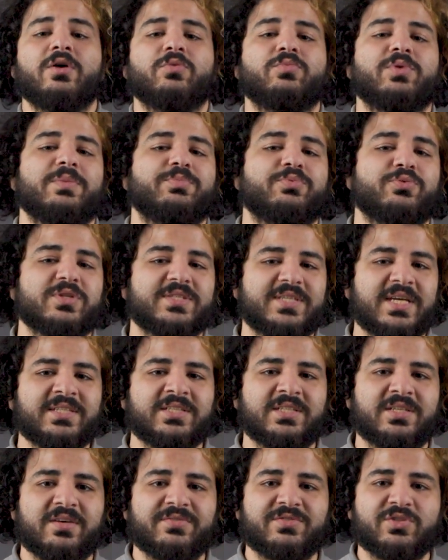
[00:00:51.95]

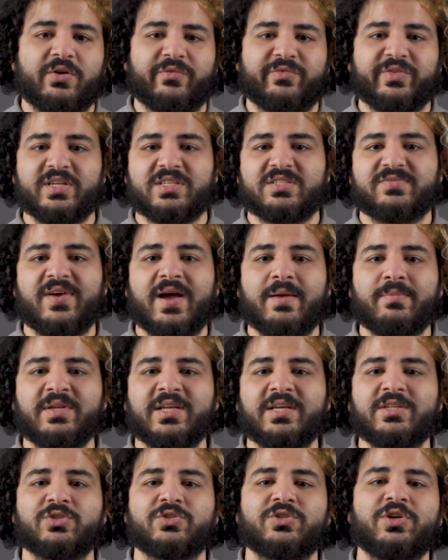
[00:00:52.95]
Representatives of this
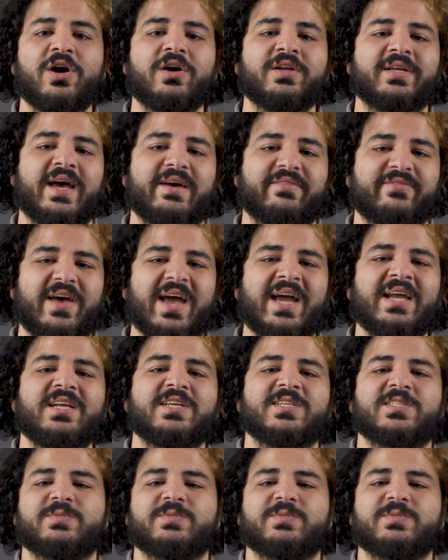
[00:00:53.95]
family do not have any